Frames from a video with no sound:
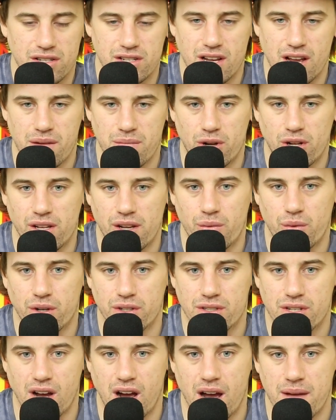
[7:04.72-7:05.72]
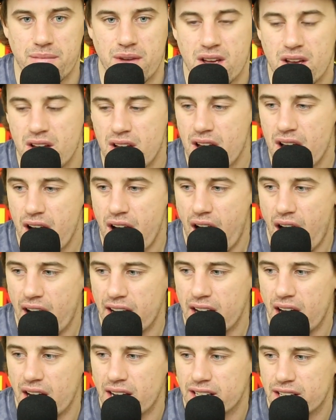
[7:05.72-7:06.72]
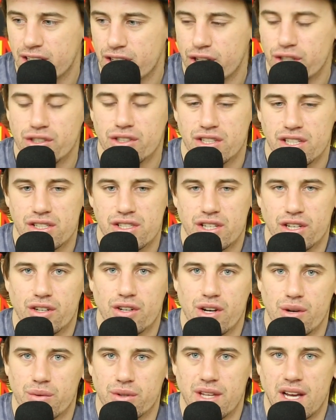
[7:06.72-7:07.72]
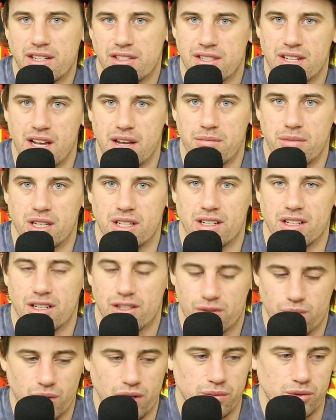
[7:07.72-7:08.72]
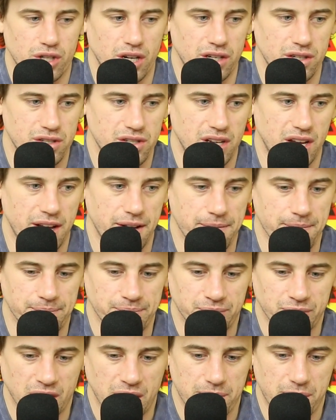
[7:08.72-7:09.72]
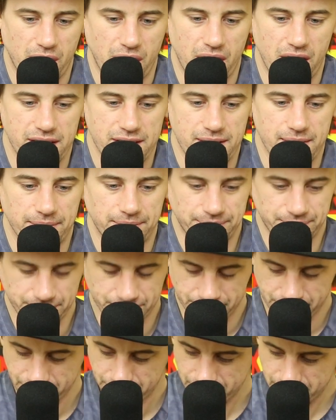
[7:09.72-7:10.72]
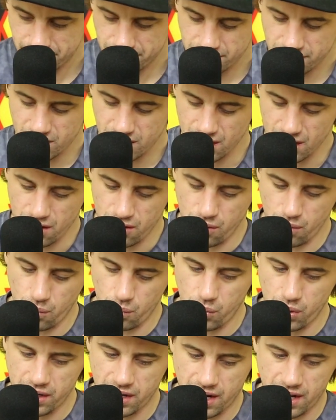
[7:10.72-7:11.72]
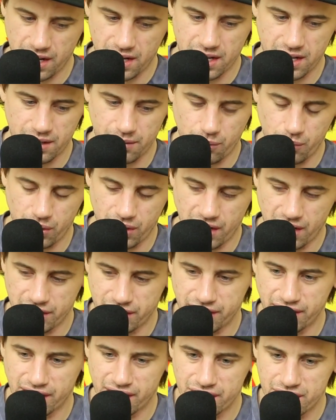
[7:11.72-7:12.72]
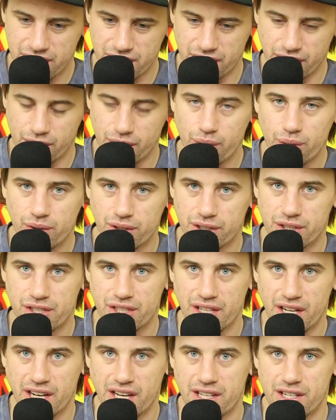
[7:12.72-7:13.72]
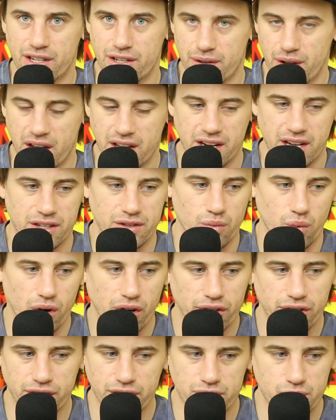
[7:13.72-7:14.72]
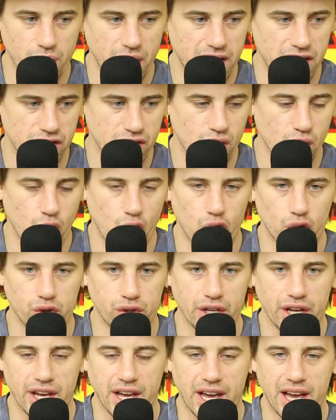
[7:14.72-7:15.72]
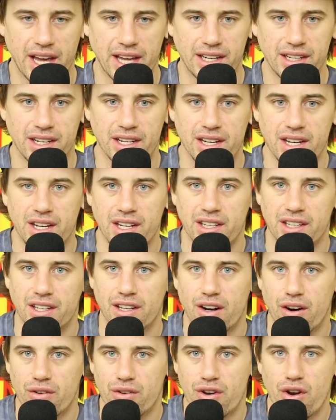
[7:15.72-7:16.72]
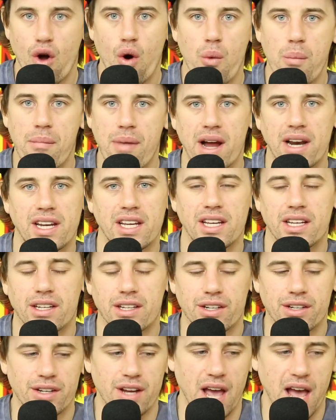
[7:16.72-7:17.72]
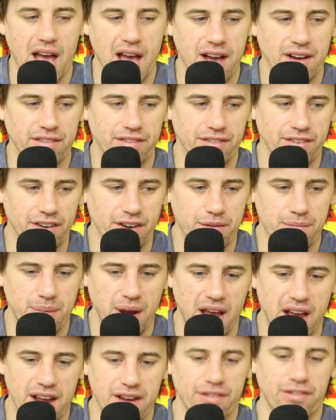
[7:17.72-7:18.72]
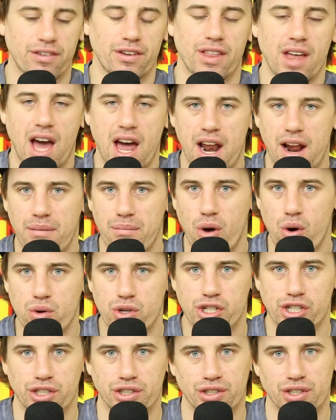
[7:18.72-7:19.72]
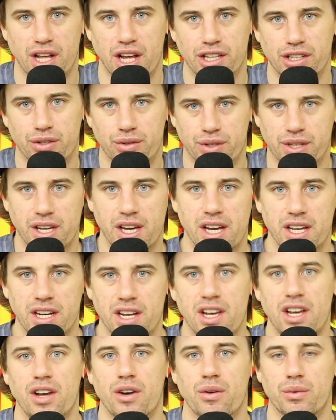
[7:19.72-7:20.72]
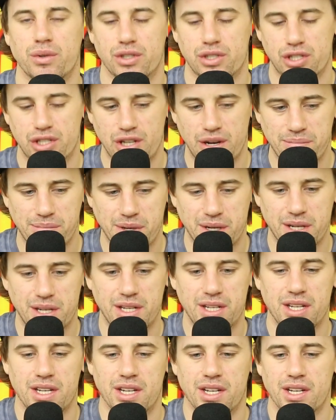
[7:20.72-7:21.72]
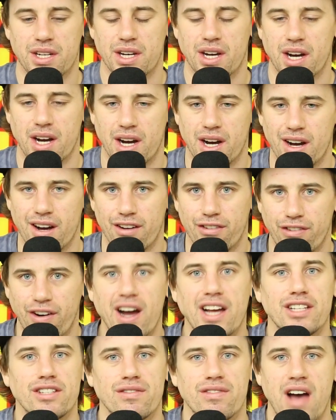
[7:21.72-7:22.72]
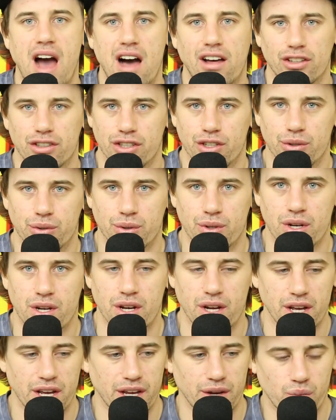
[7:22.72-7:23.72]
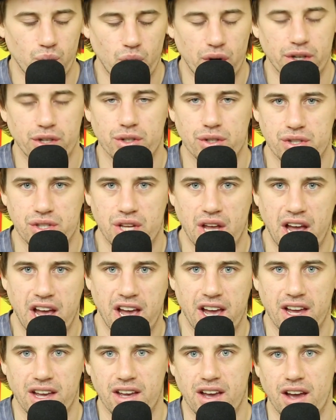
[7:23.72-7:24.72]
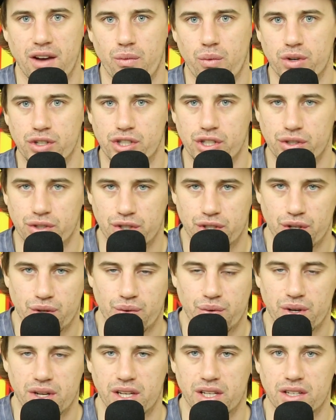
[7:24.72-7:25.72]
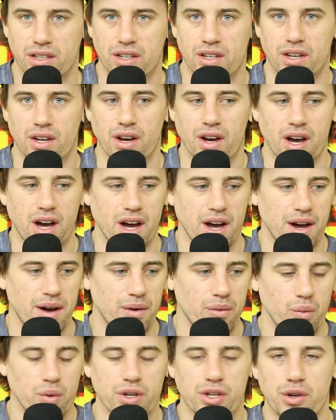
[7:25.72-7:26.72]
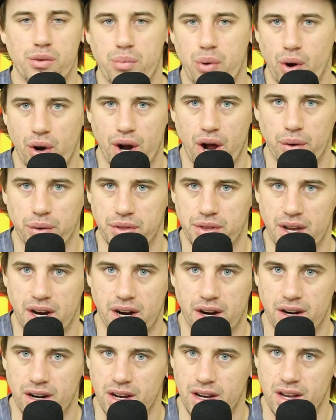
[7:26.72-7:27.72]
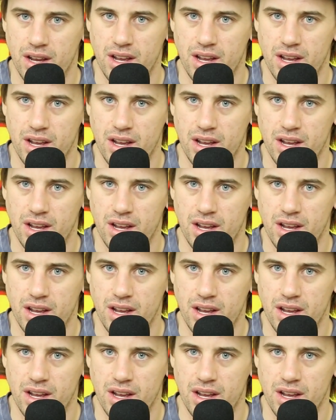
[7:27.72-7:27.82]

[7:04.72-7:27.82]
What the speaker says: to say them all at one time. I couldn't disagree with that statement is what I'm trying to say. But what I think is the coolest thing and worth its weight in gold, and no money could ever pay for that emotion that you get when somebody finds value in what you're saying, what you're doing, what you put out there.